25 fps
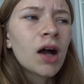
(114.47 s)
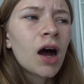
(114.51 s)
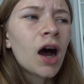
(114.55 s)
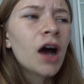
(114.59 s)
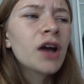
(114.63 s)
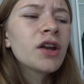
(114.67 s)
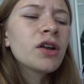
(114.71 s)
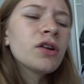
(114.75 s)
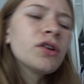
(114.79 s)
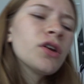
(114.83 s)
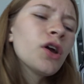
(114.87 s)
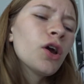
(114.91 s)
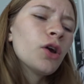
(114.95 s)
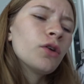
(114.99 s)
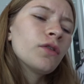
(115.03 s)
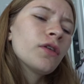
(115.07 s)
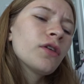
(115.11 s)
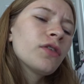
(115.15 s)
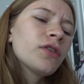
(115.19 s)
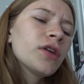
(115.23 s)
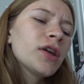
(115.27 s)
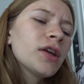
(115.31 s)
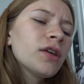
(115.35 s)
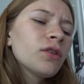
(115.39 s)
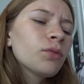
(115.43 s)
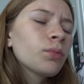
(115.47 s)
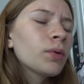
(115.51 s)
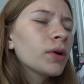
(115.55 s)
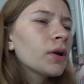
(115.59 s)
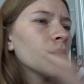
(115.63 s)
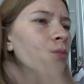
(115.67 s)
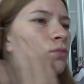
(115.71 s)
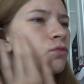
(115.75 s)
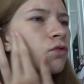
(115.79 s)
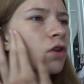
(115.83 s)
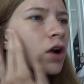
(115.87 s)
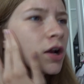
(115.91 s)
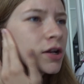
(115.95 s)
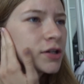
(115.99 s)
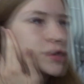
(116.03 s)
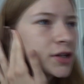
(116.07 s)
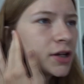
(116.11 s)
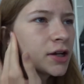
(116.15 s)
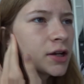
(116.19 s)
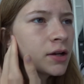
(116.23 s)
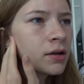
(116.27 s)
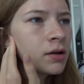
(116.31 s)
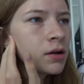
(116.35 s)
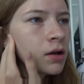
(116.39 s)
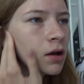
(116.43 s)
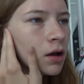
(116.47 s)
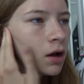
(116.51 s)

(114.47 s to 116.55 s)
I don't know, the thing is, when I'm writing,